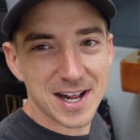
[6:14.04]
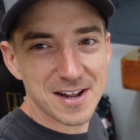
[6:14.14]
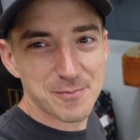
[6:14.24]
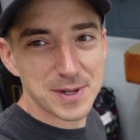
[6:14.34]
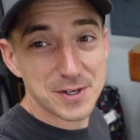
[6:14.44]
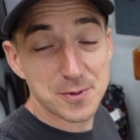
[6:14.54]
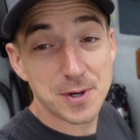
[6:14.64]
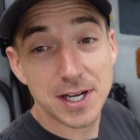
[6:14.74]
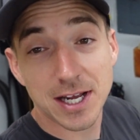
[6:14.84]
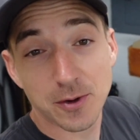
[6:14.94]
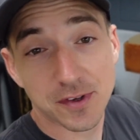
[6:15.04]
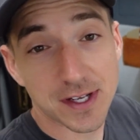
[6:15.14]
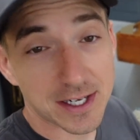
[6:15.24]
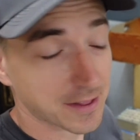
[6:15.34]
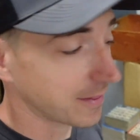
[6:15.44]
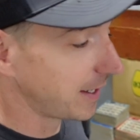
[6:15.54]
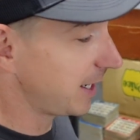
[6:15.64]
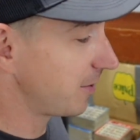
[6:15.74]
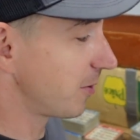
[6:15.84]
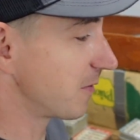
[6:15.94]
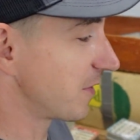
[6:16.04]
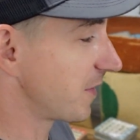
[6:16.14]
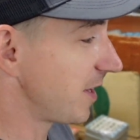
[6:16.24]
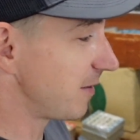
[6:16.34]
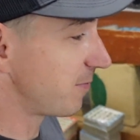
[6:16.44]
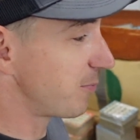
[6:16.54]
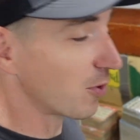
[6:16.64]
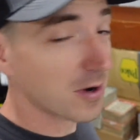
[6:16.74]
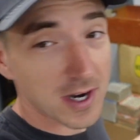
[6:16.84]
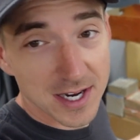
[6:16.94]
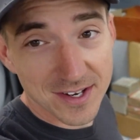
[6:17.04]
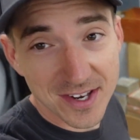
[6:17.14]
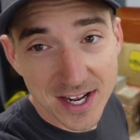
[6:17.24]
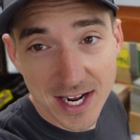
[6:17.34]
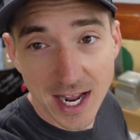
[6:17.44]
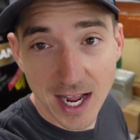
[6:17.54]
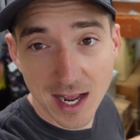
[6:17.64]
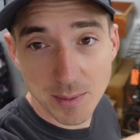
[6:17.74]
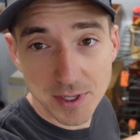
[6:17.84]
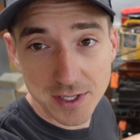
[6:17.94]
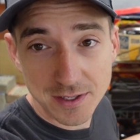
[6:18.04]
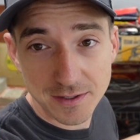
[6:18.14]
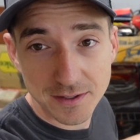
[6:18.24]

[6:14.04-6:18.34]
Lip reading: I've been doing outside of the Land Rover stuff, more as a hobby,